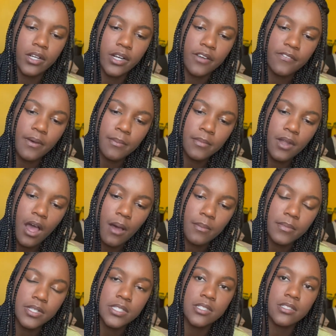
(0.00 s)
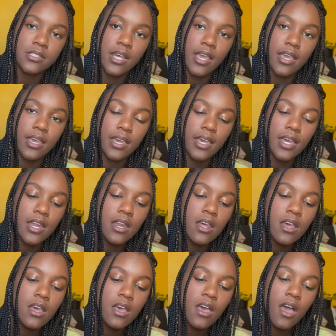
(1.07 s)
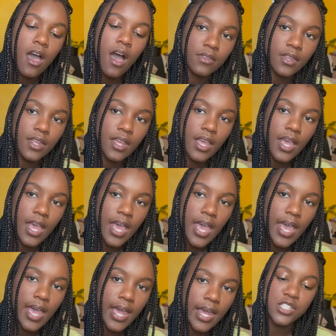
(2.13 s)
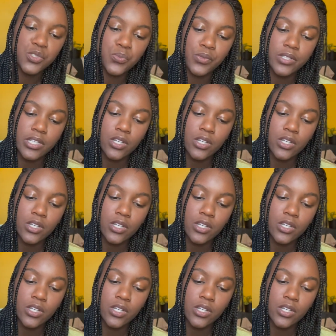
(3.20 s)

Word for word: if I'm not mistaken. And it's really